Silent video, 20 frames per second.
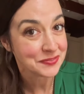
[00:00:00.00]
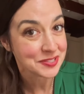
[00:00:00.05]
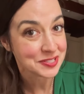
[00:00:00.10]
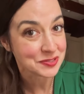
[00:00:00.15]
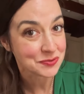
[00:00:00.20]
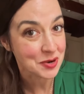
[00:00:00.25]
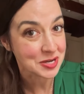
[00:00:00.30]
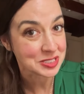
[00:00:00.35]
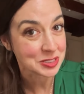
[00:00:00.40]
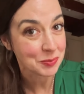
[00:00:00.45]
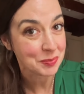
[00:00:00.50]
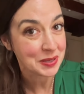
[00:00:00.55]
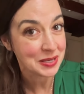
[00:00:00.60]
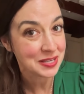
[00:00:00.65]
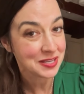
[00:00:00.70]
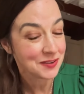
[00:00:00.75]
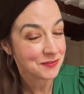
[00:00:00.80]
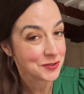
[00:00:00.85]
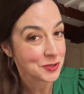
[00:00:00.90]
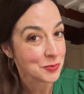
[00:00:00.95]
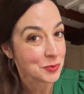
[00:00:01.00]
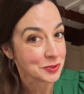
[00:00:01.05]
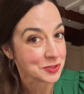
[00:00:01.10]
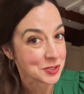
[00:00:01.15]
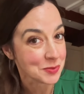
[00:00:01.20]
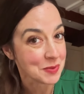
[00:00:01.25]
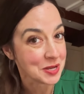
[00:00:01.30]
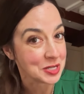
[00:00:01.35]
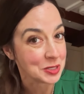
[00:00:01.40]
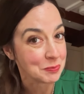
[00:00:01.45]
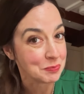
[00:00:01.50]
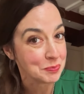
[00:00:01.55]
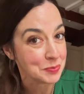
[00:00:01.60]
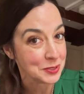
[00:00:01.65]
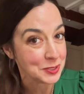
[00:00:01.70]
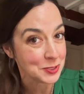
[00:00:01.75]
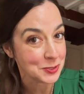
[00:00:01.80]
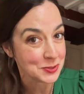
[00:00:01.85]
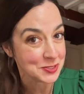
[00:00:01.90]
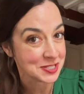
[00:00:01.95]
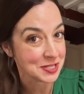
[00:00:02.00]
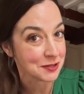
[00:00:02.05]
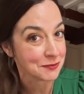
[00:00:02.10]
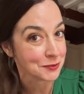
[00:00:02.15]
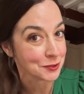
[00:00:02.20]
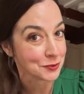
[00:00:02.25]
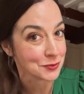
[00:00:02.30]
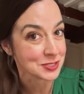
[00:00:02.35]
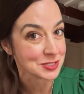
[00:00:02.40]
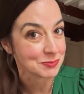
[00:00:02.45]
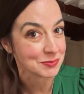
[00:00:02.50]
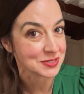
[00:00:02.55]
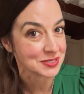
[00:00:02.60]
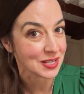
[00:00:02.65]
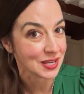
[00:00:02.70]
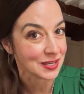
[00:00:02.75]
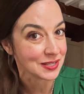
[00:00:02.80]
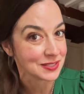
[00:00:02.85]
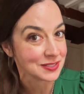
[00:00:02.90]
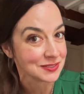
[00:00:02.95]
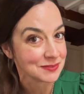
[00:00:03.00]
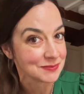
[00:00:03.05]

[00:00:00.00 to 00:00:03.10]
this recipe if you want to make a beauty of a Christmas cake.